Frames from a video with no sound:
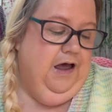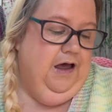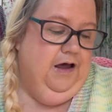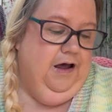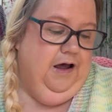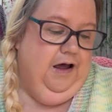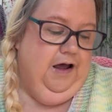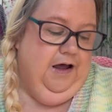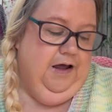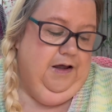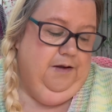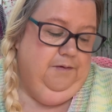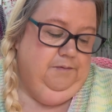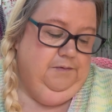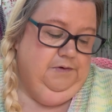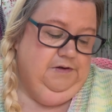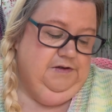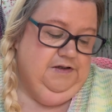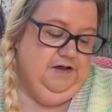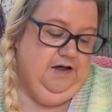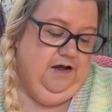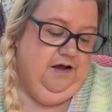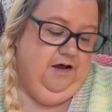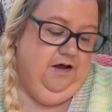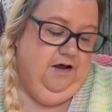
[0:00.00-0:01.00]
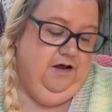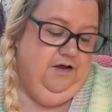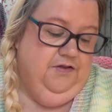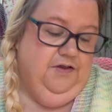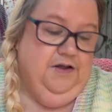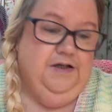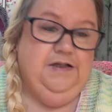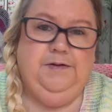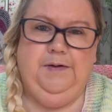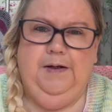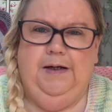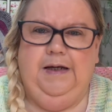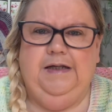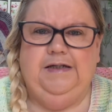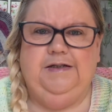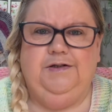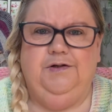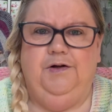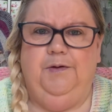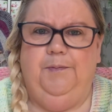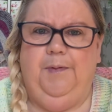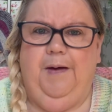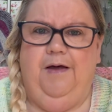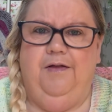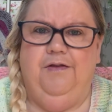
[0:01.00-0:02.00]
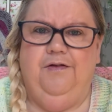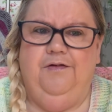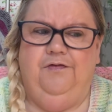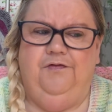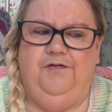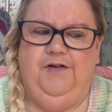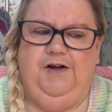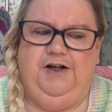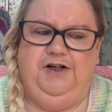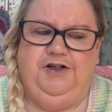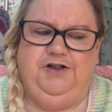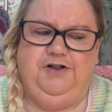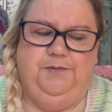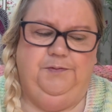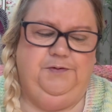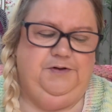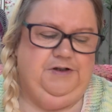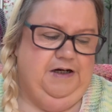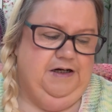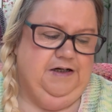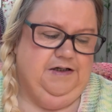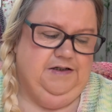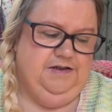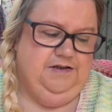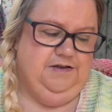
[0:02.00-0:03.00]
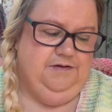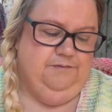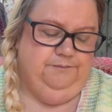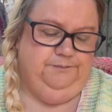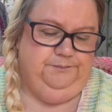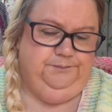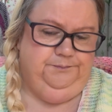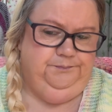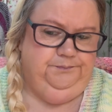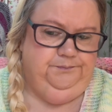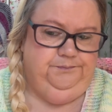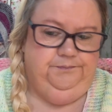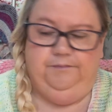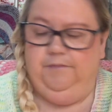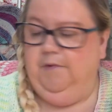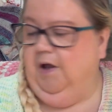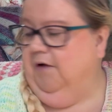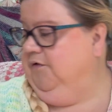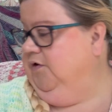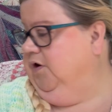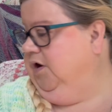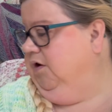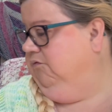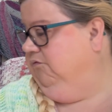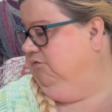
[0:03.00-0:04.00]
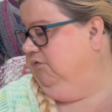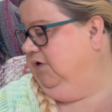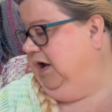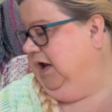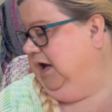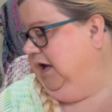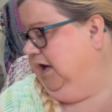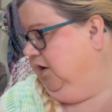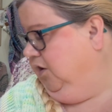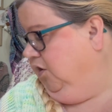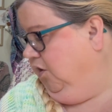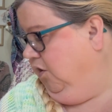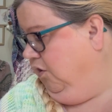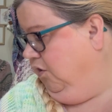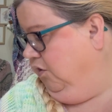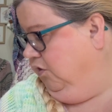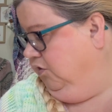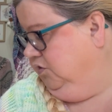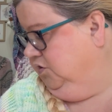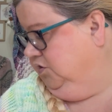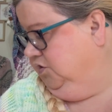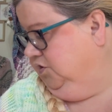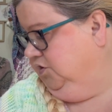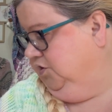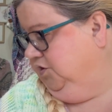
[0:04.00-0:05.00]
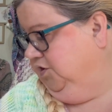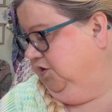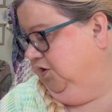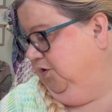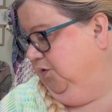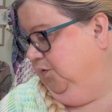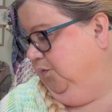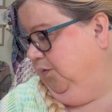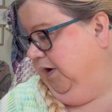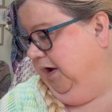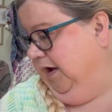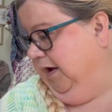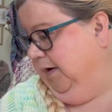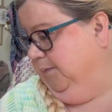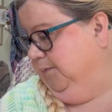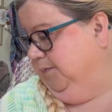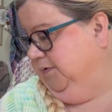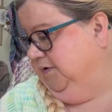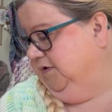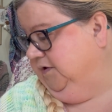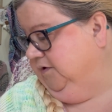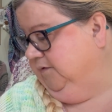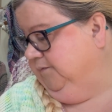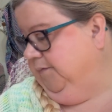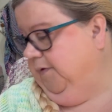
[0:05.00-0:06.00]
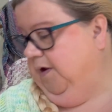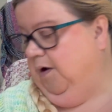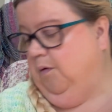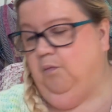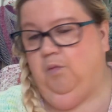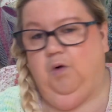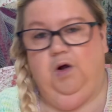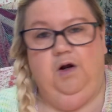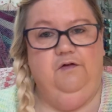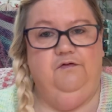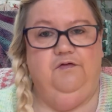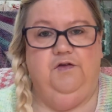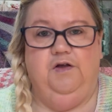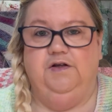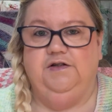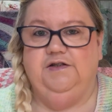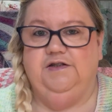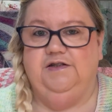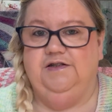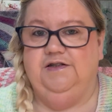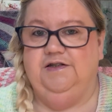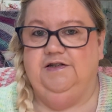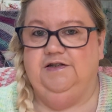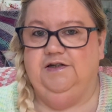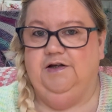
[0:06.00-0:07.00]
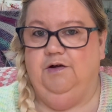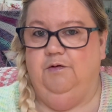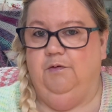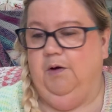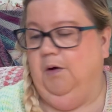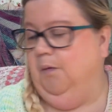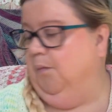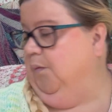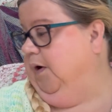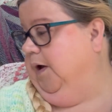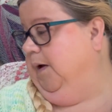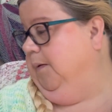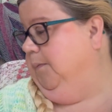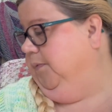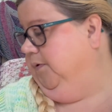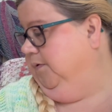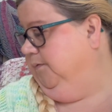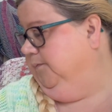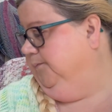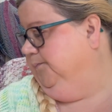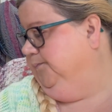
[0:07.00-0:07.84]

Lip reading: And this week is all about the finished objects. I've only really got 2 whips and one of those is a sewing whip.